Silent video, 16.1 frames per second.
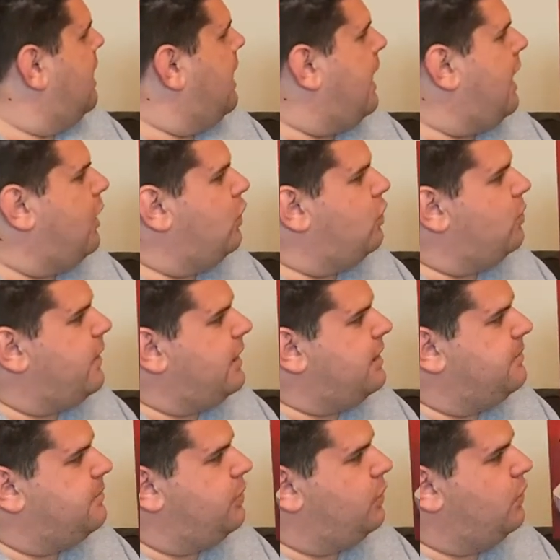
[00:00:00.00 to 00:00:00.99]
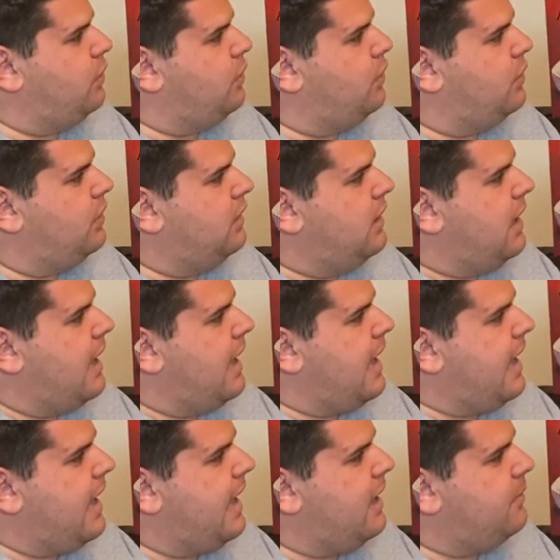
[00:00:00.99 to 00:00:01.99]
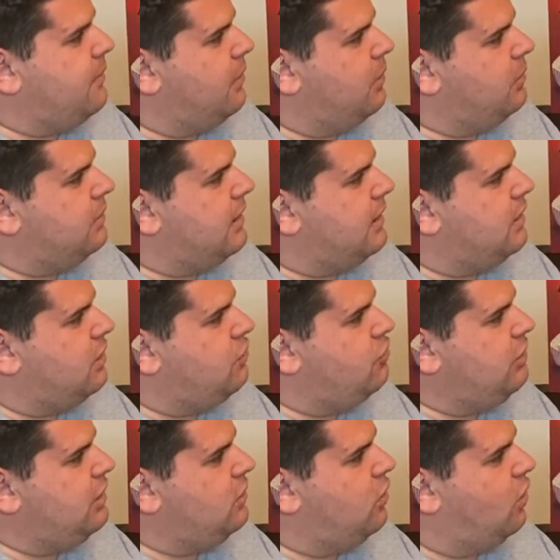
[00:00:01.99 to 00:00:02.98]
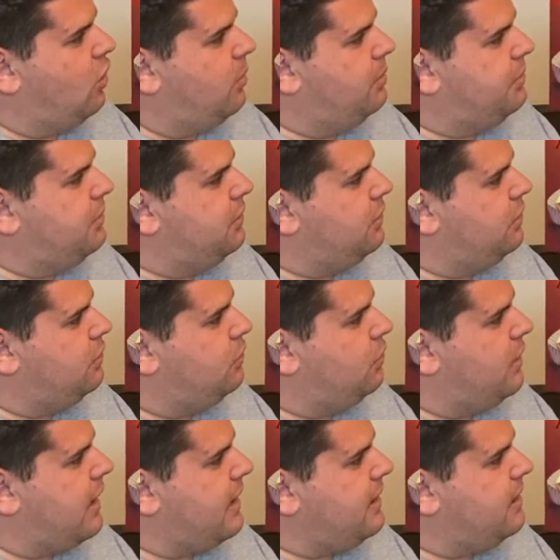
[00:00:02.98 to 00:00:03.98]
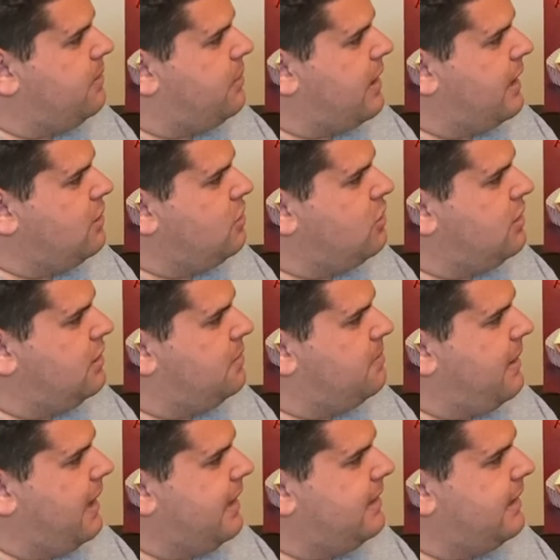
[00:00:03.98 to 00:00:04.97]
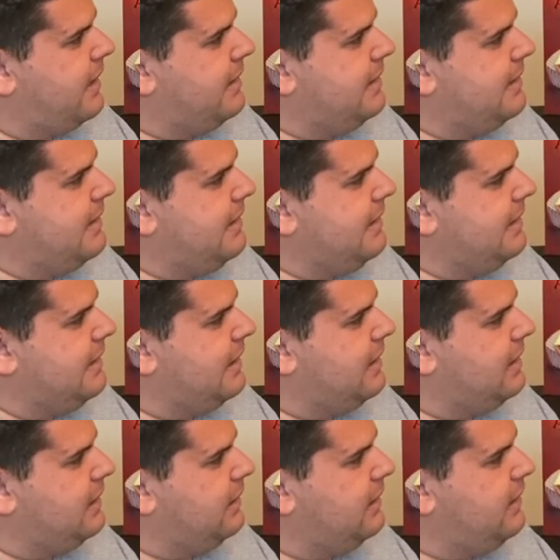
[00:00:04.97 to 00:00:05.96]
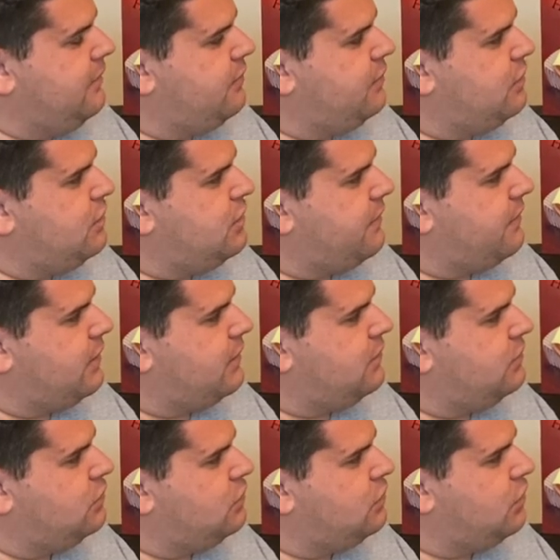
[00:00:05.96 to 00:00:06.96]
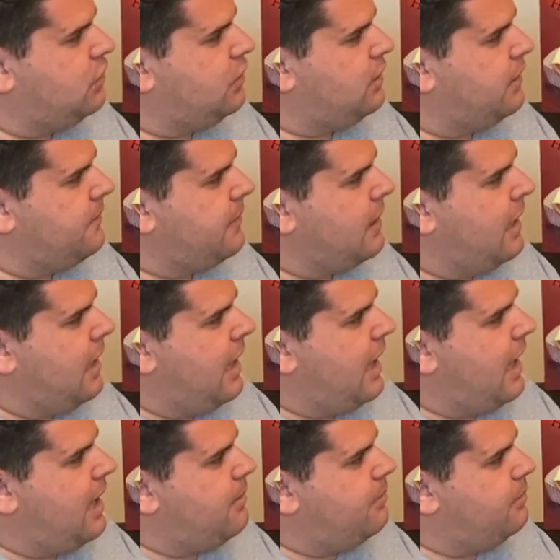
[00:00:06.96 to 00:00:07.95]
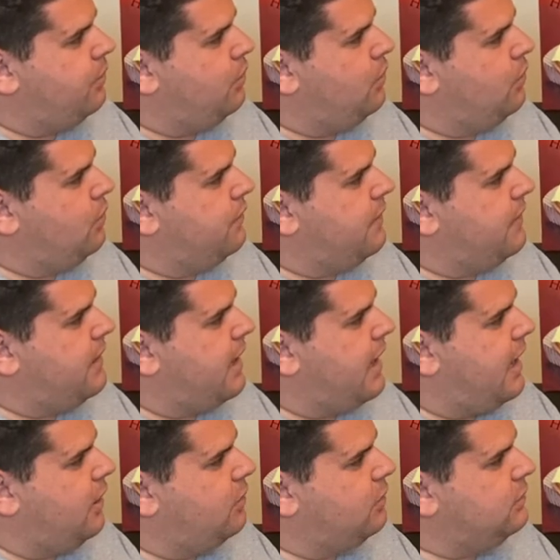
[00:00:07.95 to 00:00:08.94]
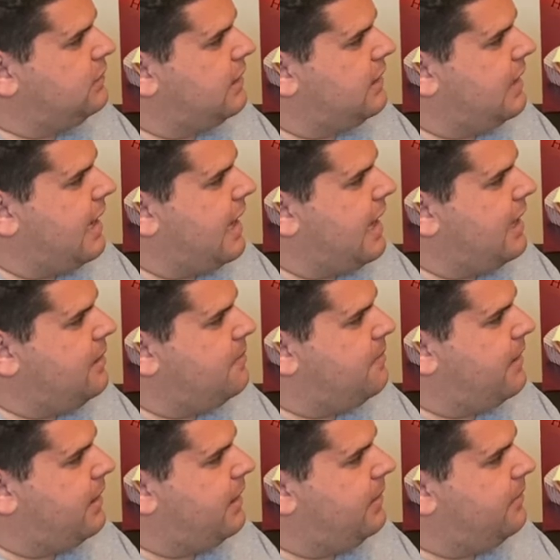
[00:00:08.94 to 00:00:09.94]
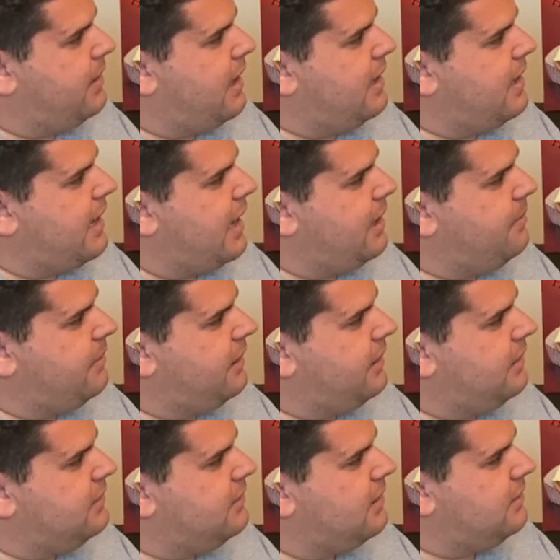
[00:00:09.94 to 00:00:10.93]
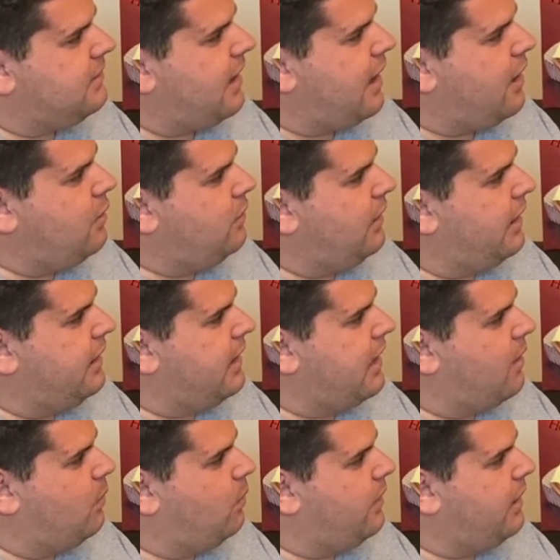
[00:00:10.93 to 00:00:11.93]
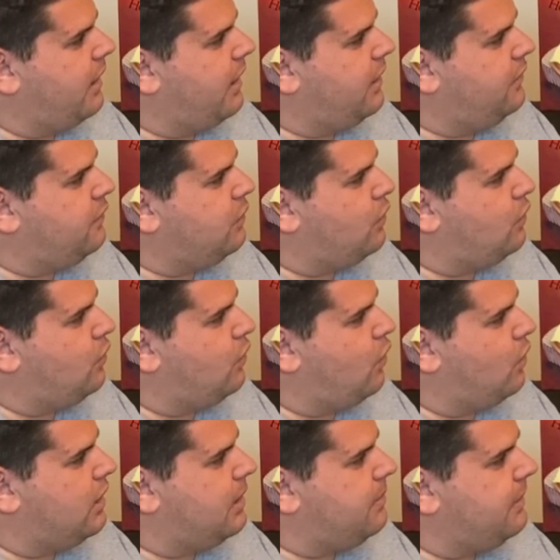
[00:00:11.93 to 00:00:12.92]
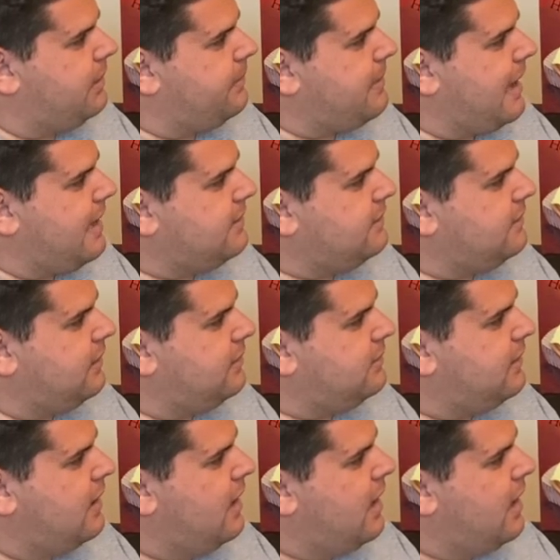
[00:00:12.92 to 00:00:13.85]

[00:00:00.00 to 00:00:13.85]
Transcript: How the wind blew. It howled in the treetops so that the branches bent and creaked and the leaves shivered and shook. It blew over the hills and the high places, howling and wailing through the rocky passes.